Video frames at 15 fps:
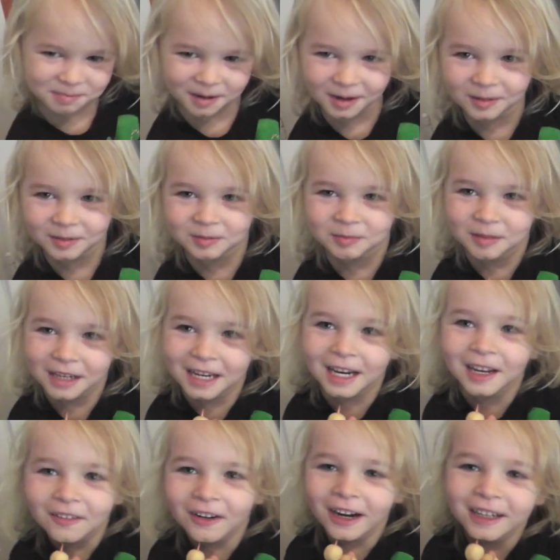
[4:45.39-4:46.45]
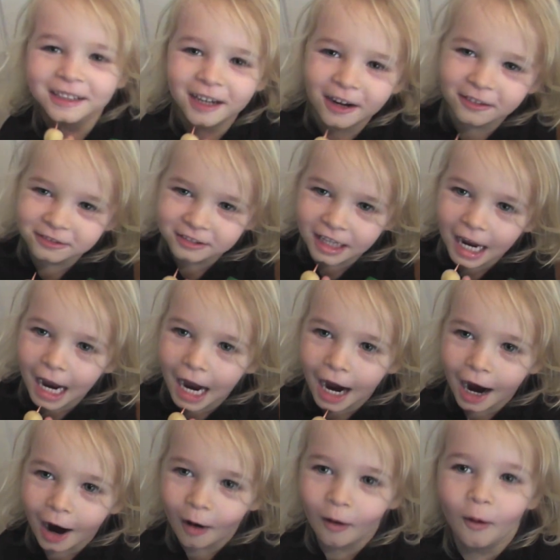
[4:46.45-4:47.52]
poked me in my nose.
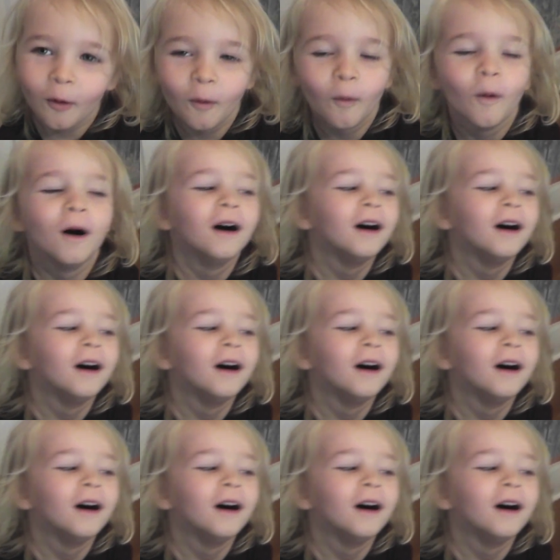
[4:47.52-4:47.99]
Ow. Oh,